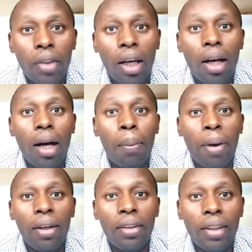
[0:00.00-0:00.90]

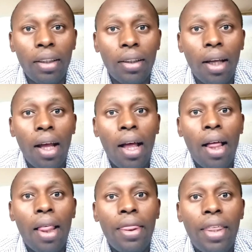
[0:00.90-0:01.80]
parasite
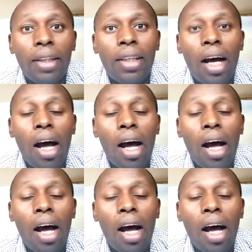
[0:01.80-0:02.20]
that